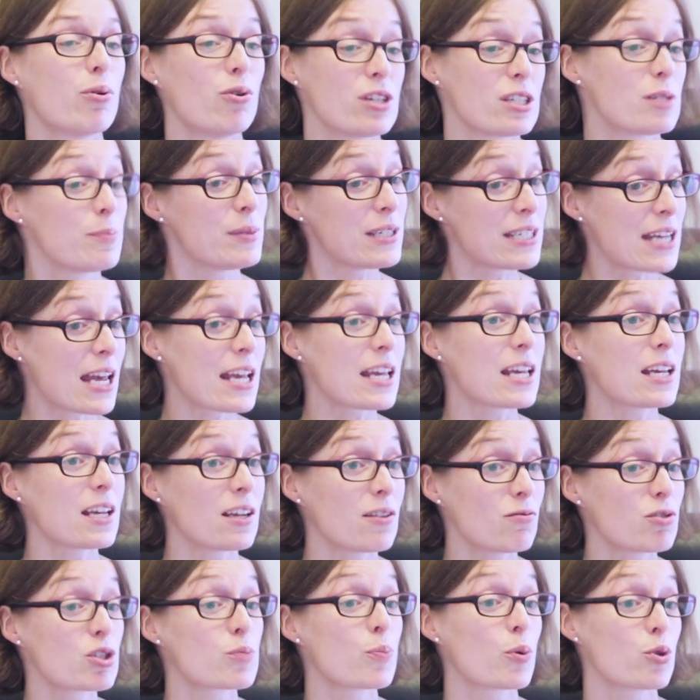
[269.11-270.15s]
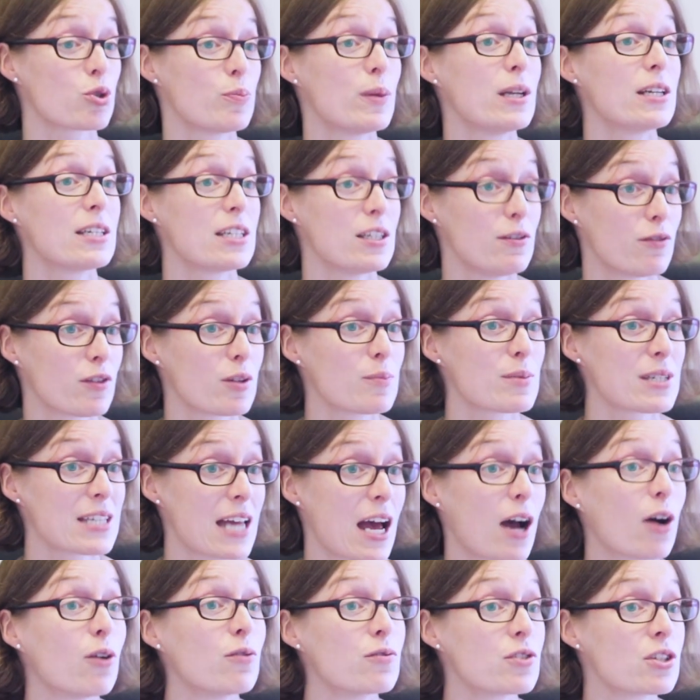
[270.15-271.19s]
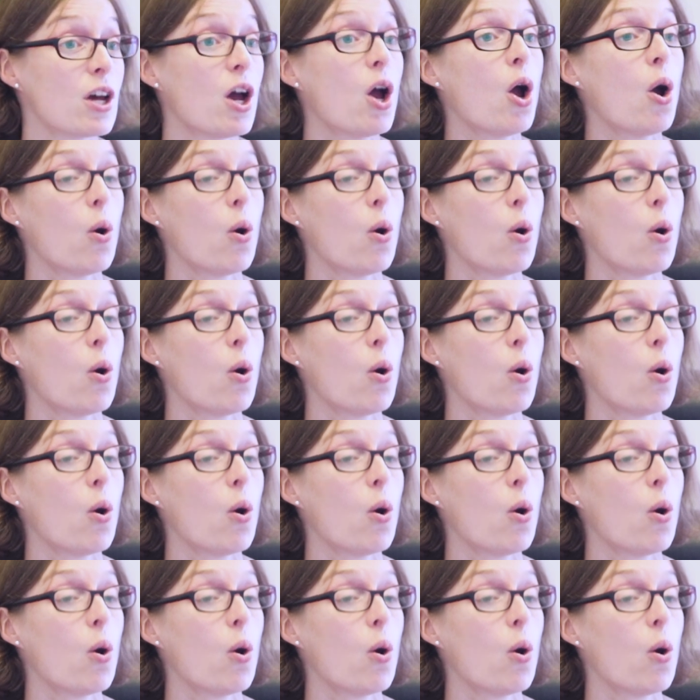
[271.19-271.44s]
point to be taking responsibility for themselves